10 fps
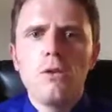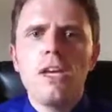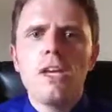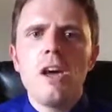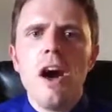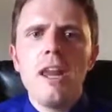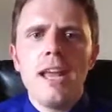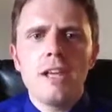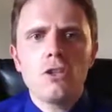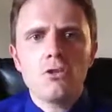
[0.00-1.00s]
You cannot
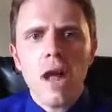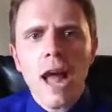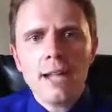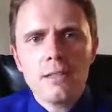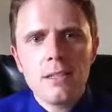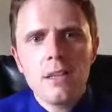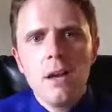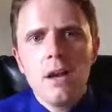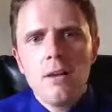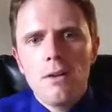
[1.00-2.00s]
extract
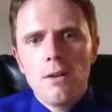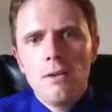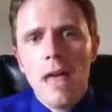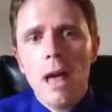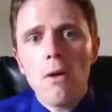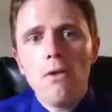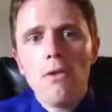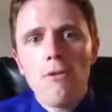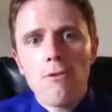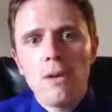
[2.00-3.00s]

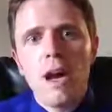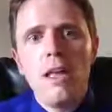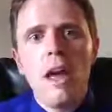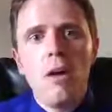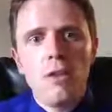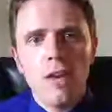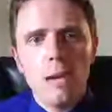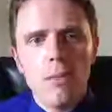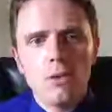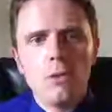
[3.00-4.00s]
health from an unhealthy animal.